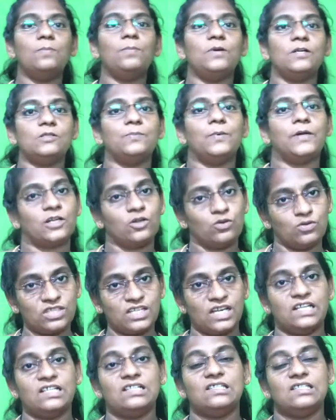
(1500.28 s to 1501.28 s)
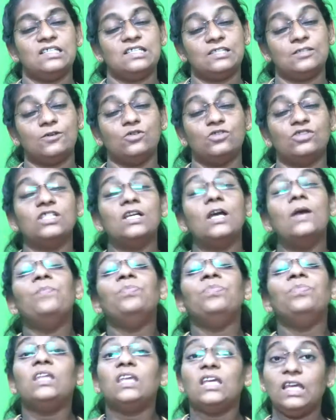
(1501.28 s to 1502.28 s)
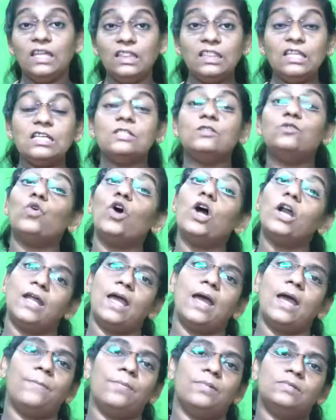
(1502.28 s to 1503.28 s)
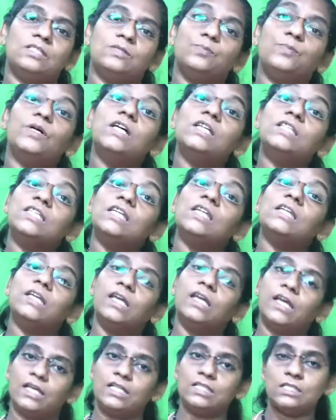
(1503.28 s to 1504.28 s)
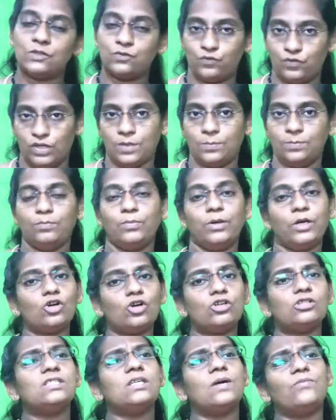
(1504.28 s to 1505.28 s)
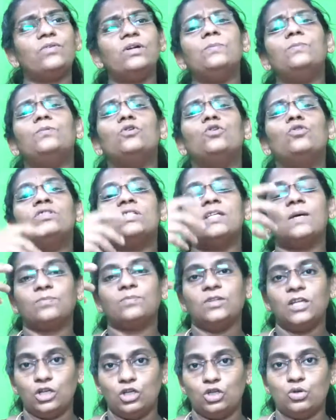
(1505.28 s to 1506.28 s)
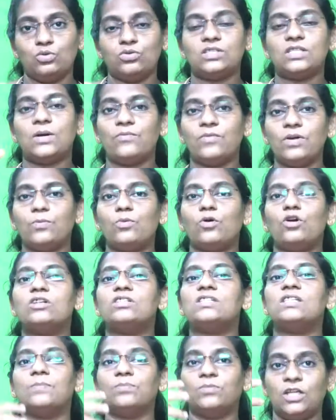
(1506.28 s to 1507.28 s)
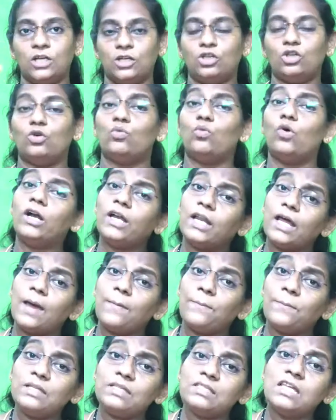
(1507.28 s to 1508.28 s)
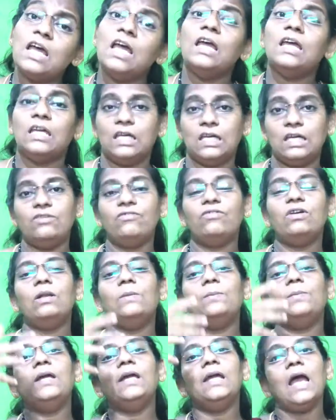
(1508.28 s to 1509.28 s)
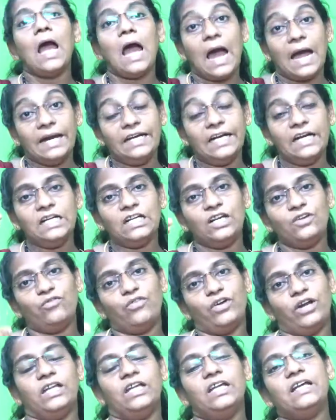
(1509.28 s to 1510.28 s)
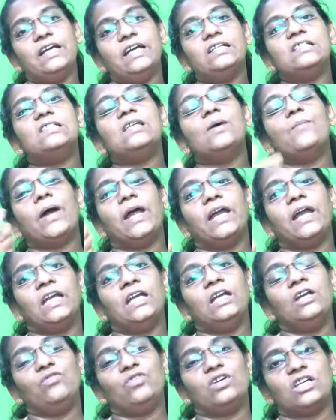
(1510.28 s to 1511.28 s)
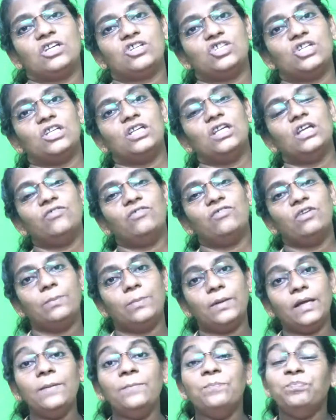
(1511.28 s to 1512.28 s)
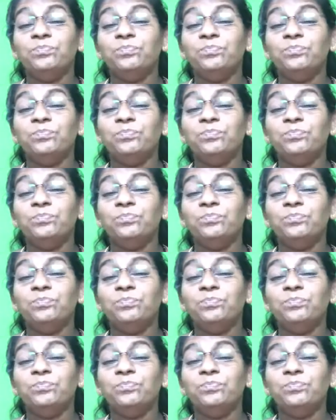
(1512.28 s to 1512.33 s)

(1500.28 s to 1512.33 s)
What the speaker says: perspective science is used. In this, what happens? Person gains fame because someone proved something new, someone bought something new. What happens? He will be identified. He gets some identification. He will be